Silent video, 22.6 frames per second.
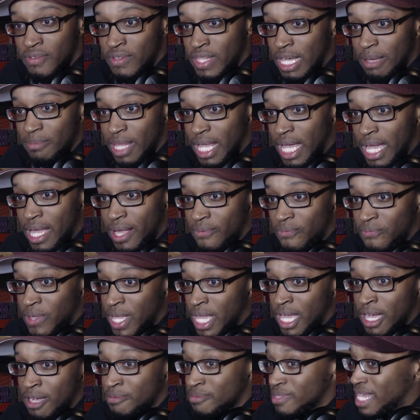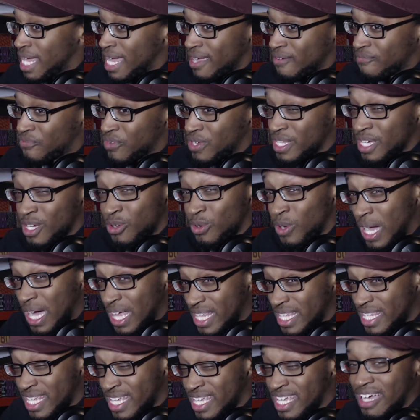And I'm like, fam, like, for the
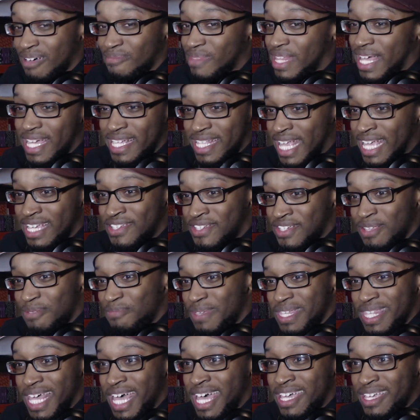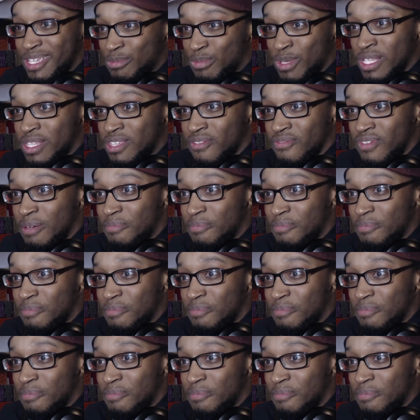quality, I'm like, they shouldn't be that expensive.